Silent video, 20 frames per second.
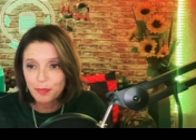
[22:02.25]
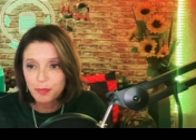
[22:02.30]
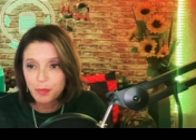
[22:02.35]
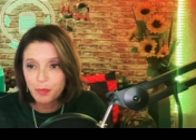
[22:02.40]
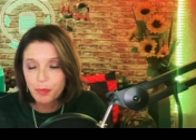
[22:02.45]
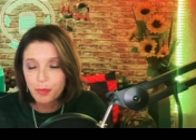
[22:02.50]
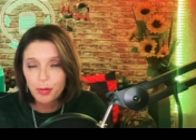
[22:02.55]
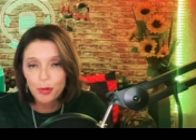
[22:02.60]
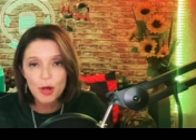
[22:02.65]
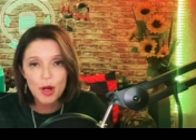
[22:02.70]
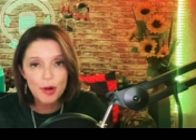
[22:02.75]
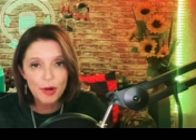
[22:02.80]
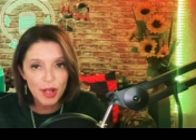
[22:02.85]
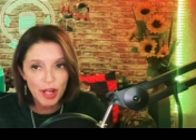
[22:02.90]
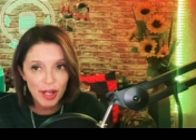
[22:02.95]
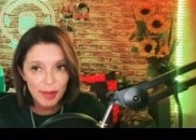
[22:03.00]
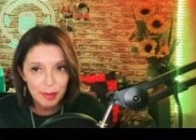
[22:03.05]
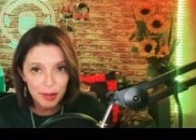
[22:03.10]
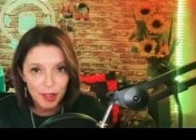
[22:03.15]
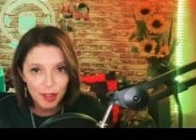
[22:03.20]
broke
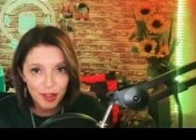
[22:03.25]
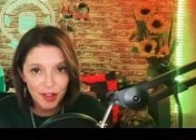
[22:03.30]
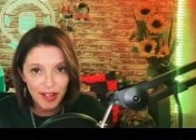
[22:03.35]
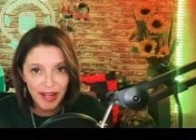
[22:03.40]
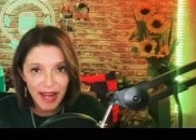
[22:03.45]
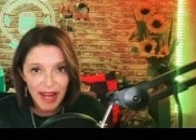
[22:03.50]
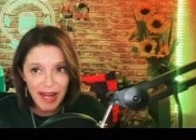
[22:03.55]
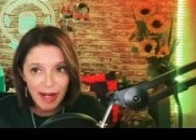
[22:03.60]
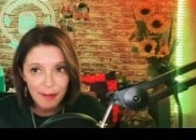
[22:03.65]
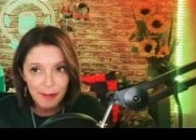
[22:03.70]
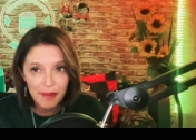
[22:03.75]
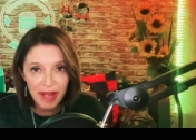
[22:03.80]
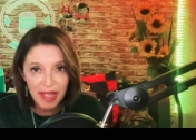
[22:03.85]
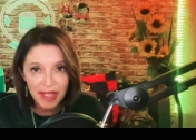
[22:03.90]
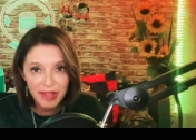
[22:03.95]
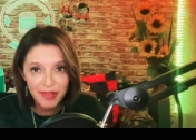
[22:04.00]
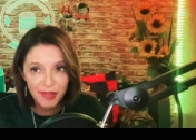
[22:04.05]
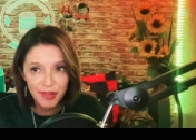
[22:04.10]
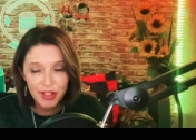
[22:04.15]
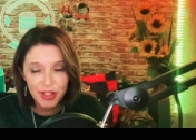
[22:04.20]
up her and Hannah
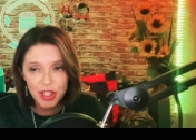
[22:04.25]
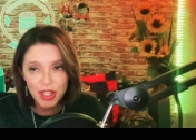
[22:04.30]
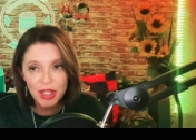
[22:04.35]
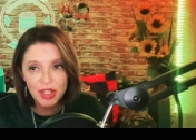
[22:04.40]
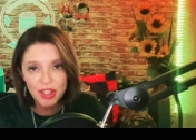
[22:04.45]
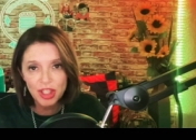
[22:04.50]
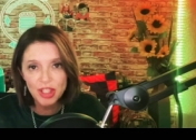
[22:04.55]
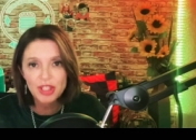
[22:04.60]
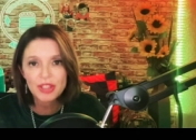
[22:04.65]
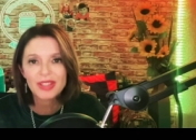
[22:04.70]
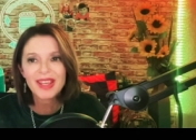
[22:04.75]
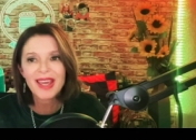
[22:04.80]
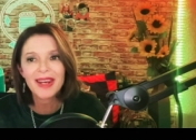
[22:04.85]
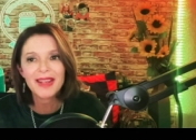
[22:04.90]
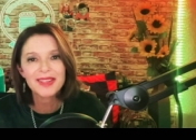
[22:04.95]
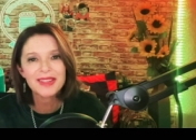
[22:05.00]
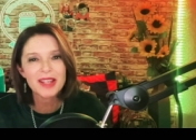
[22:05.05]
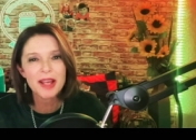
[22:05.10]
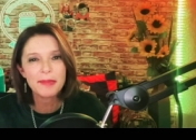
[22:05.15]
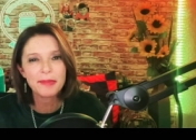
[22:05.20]
Mae's. Fr- she she just kind
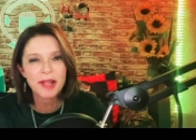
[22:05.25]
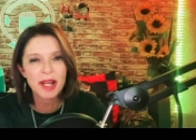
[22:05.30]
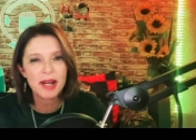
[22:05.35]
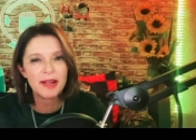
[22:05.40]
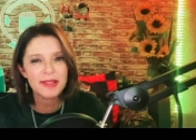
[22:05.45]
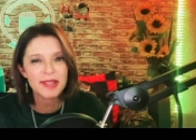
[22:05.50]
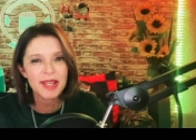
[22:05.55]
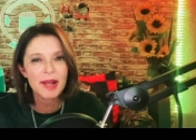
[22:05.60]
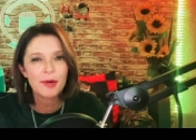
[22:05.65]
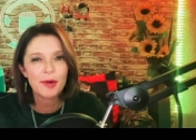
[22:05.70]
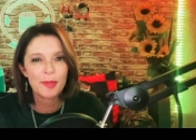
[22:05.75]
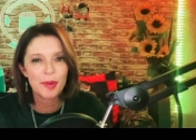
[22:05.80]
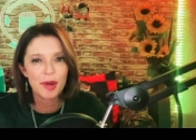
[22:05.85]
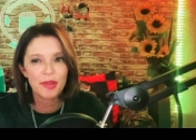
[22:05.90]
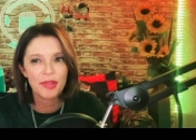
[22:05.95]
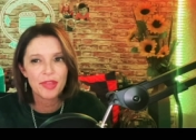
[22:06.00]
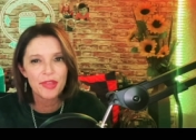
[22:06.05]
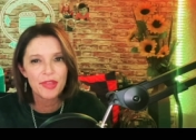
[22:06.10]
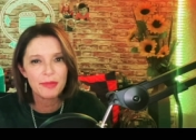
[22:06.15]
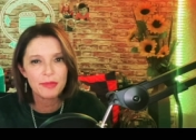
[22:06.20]
of stopped contact with
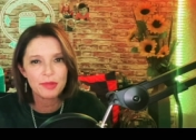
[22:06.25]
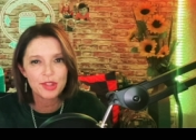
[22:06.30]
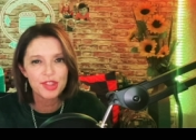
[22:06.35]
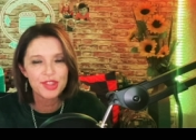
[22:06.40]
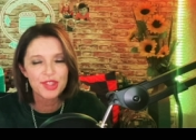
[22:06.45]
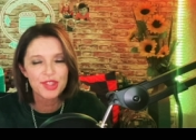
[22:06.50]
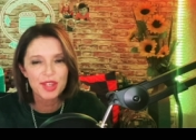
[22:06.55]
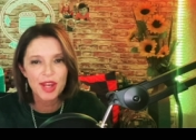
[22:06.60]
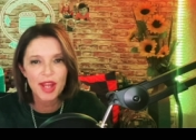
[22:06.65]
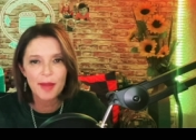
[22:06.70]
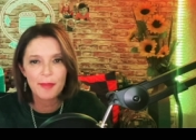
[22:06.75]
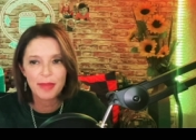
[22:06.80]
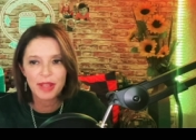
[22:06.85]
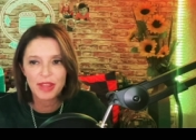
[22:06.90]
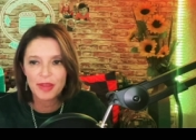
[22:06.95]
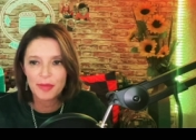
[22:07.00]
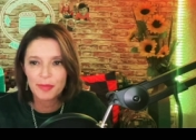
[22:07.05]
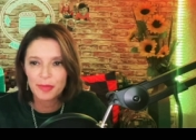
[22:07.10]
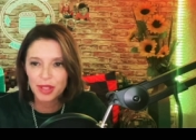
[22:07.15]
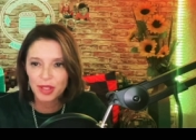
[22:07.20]
both of them just to not be
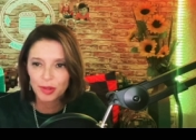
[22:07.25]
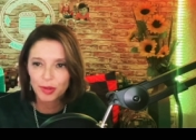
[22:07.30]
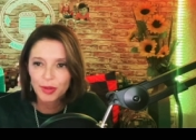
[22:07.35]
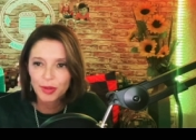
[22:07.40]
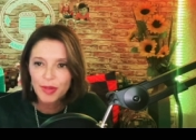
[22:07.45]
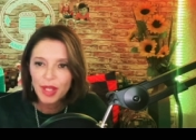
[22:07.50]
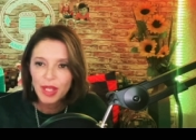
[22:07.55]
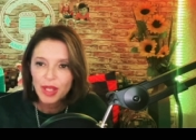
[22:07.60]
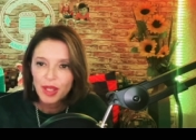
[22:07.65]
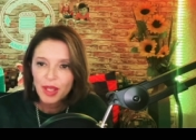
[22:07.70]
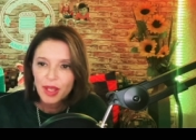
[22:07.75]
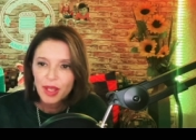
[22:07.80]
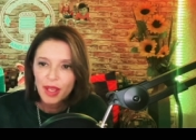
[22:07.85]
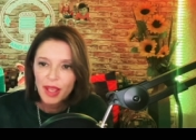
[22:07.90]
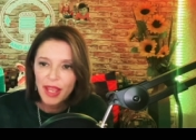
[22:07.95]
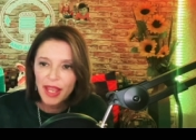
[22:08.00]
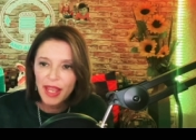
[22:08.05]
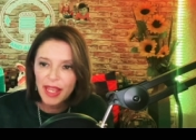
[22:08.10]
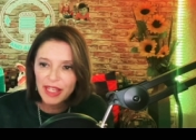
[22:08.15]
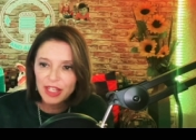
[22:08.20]
in the middle.
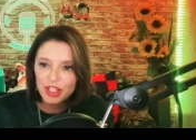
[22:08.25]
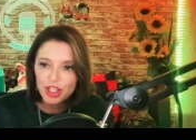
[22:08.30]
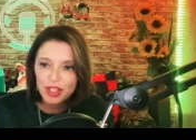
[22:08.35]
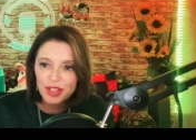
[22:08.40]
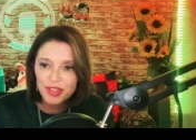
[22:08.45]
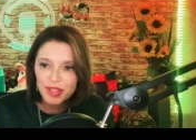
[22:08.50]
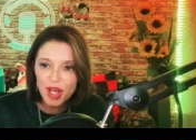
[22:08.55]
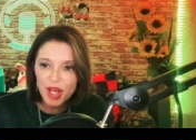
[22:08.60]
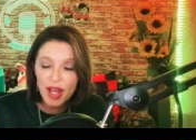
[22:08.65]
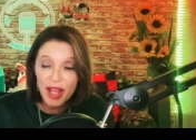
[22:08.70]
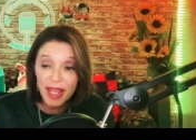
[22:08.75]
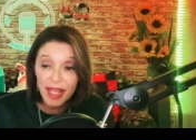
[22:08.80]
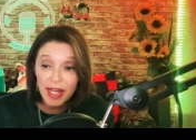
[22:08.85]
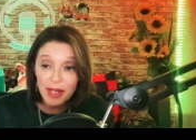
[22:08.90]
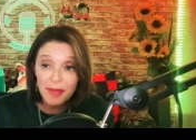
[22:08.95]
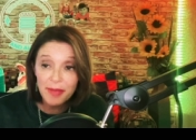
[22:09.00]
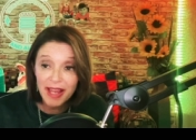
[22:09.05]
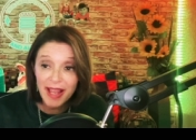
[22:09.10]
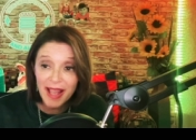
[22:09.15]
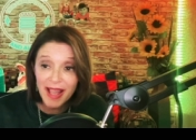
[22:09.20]
And she saw
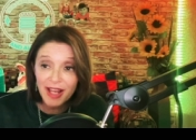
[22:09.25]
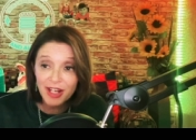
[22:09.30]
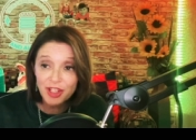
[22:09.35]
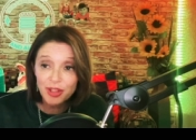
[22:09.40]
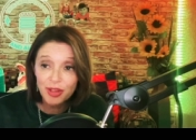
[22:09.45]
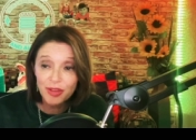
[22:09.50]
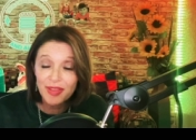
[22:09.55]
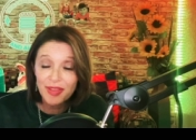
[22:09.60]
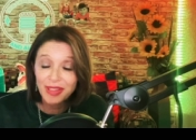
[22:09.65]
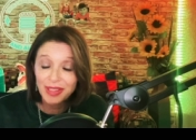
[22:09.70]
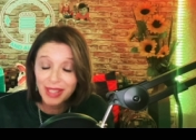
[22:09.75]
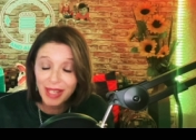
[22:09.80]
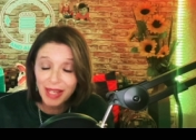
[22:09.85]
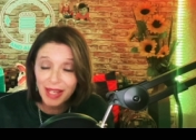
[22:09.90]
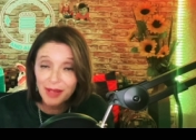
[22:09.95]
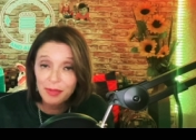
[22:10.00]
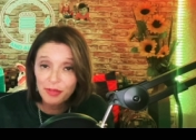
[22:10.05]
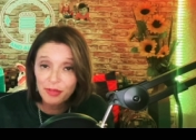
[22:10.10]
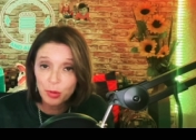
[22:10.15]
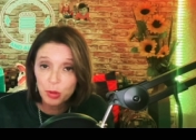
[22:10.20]
Hannah Mae actually the
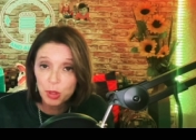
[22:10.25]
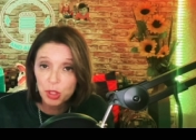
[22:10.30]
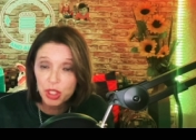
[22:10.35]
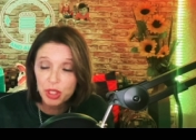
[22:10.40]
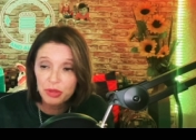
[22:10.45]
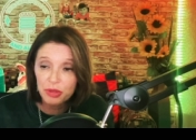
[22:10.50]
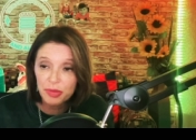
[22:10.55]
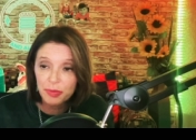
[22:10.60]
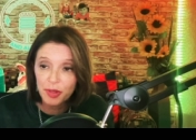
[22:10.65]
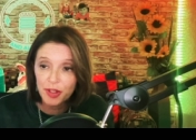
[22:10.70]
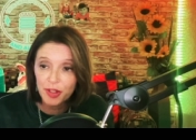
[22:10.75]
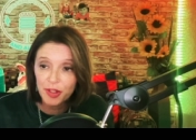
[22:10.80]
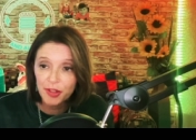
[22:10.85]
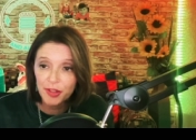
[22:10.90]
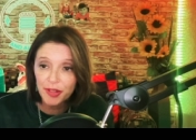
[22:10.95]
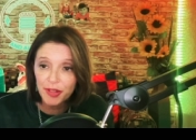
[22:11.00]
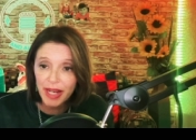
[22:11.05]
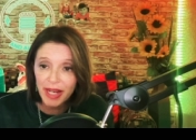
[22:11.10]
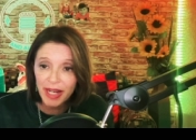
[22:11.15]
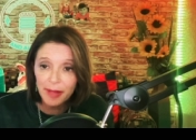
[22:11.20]
day before she was
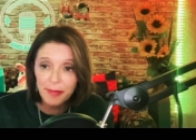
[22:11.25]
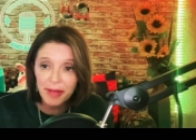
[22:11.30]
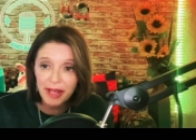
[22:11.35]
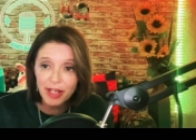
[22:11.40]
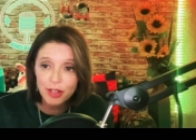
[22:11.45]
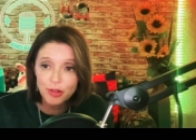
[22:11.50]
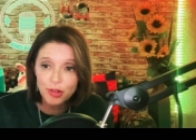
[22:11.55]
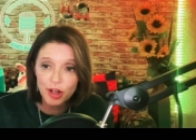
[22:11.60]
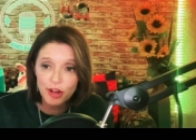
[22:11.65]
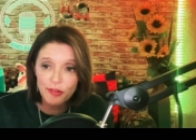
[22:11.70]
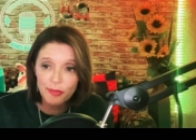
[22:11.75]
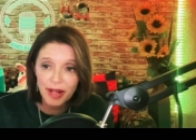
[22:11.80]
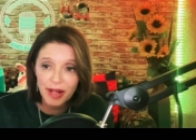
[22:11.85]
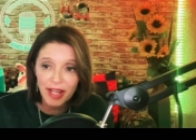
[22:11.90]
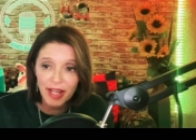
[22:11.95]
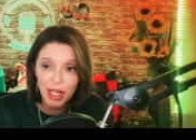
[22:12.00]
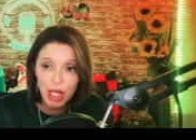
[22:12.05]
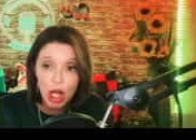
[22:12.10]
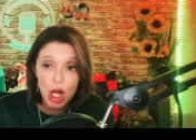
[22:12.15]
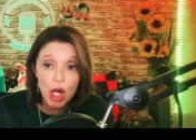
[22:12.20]
murdered. Hannah Mae drove
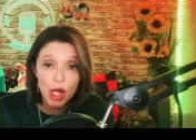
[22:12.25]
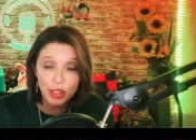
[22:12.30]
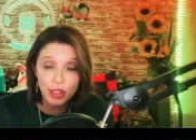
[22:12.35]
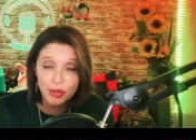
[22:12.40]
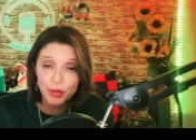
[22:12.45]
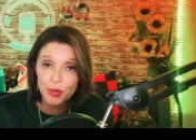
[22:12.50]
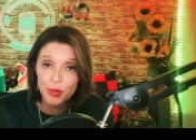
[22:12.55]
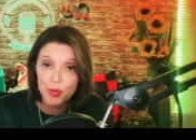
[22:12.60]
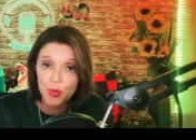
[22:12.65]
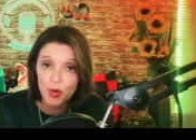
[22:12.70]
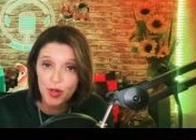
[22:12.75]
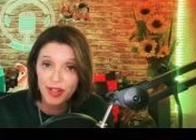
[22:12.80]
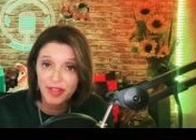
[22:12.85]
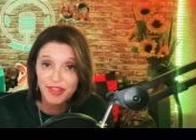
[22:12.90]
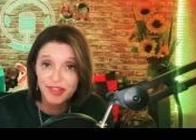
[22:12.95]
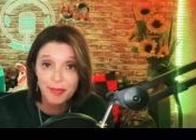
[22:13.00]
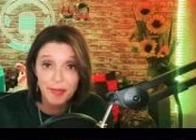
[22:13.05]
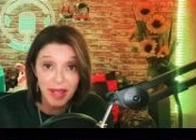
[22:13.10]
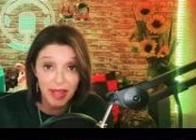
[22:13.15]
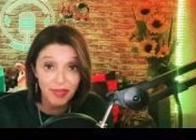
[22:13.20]
by and honked her horn, and
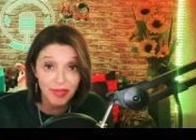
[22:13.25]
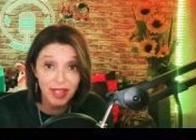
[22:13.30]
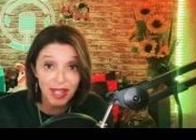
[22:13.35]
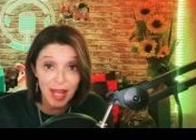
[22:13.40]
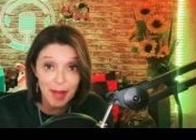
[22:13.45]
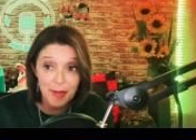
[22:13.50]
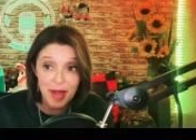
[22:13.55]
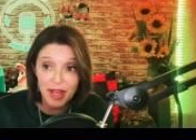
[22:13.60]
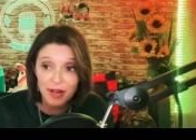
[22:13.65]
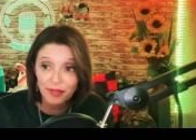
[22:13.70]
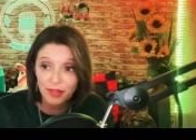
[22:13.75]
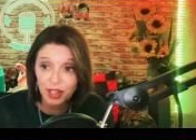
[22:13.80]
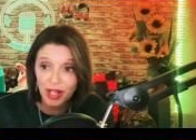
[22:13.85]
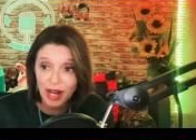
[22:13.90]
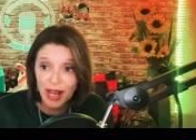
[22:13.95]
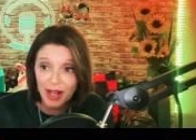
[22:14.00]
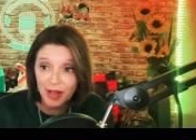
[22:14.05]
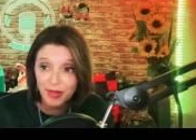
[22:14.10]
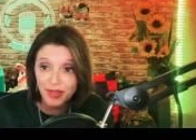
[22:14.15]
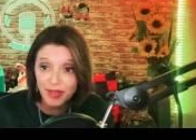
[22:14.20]
Samantha came out of her
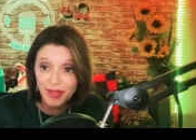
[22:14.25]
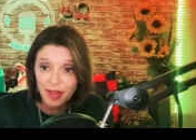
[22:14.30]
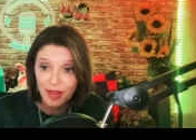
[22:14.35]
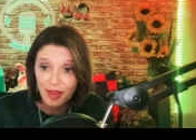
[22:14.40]
house